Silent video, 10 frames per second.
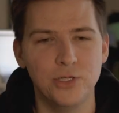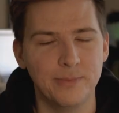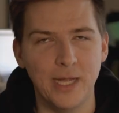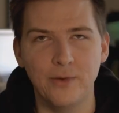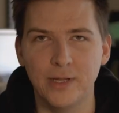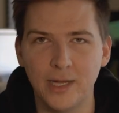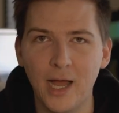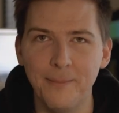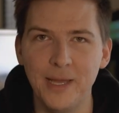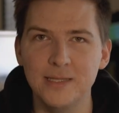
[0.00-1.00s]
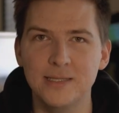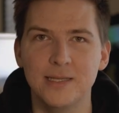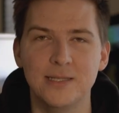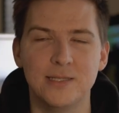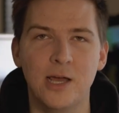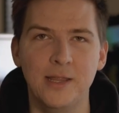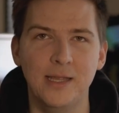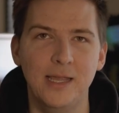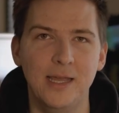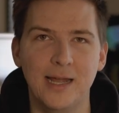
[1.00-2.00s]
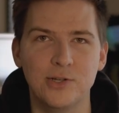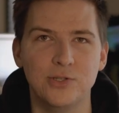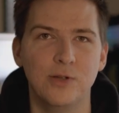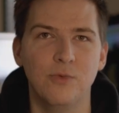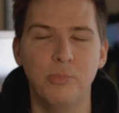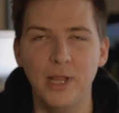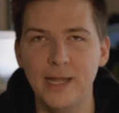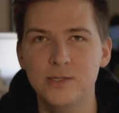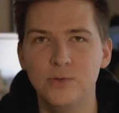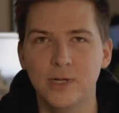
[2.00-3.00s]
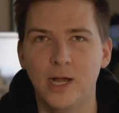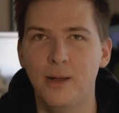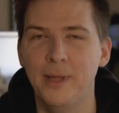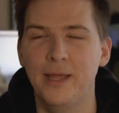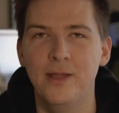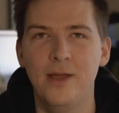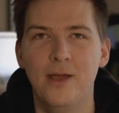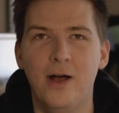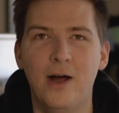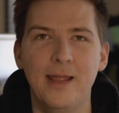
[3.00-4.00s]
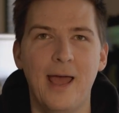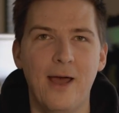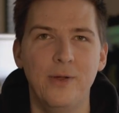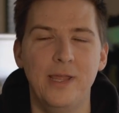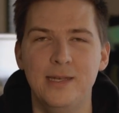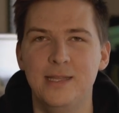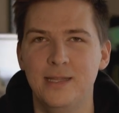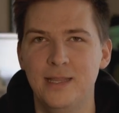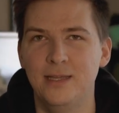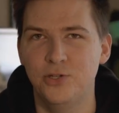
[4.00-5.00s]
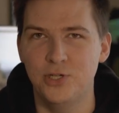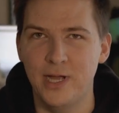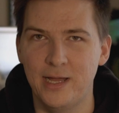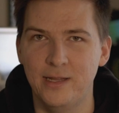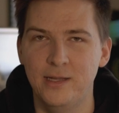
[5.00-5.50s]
jumped down to the comments and saw that he had actually replied to a comment on how he did this shot.